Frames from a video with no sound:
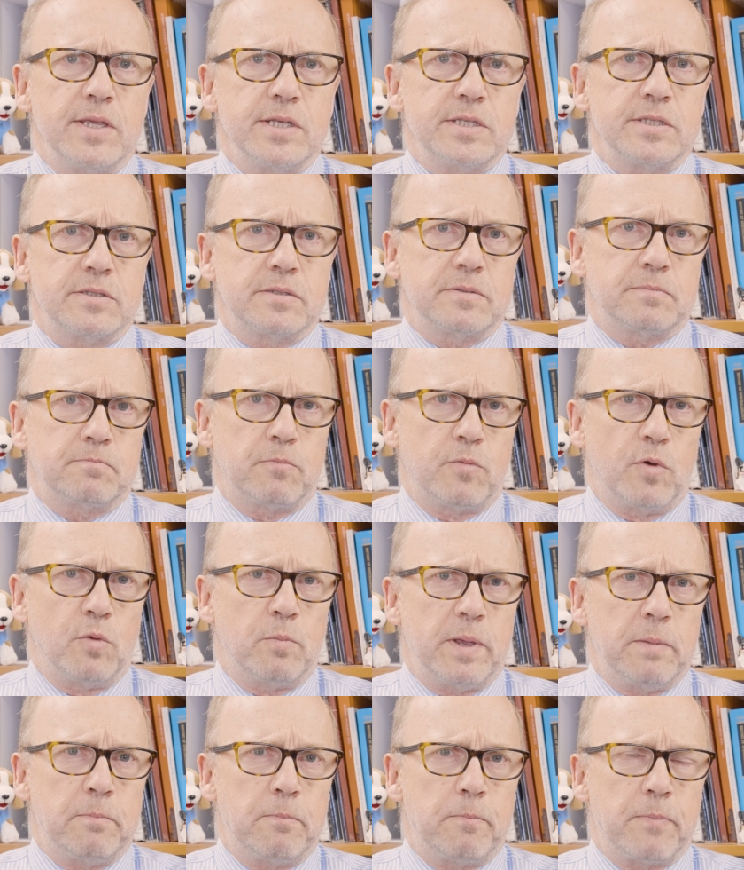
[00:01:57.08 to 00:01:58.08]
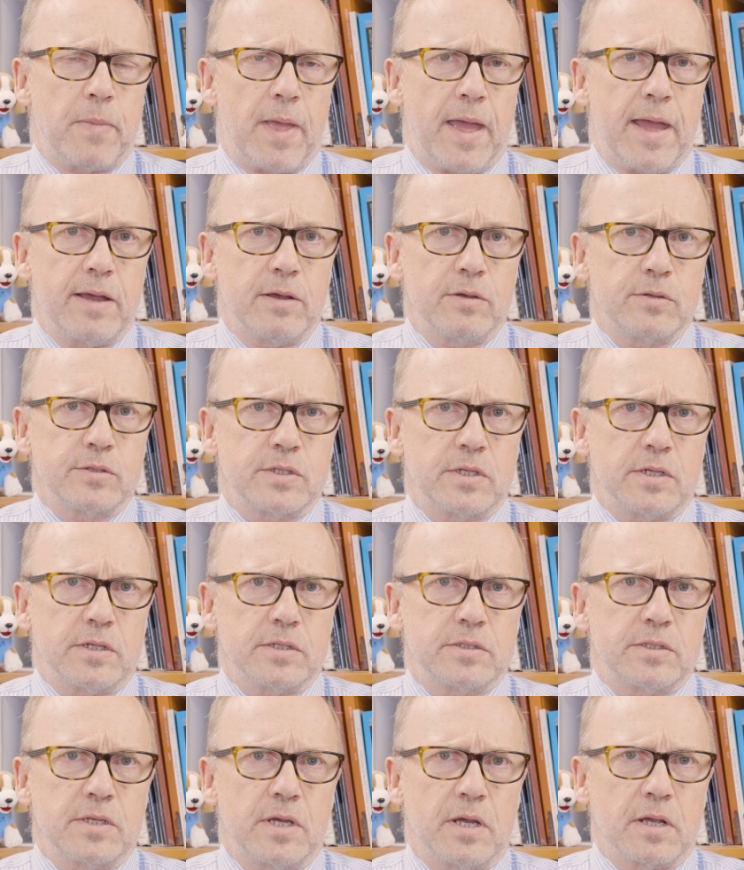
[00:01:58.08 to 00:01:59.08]
this will be housed
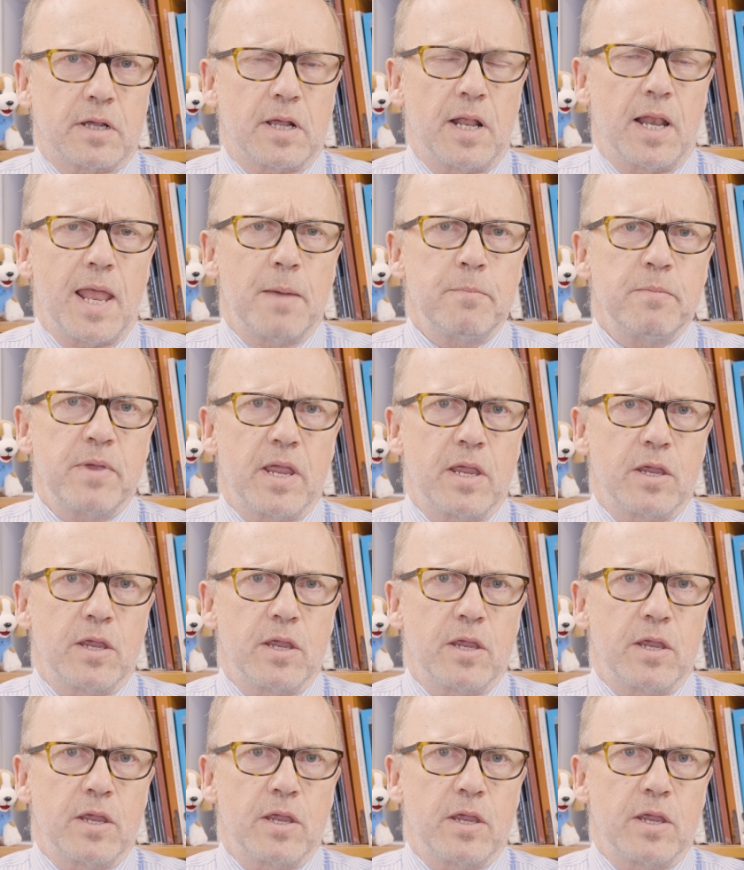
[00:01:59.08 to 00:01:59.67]
at Columbia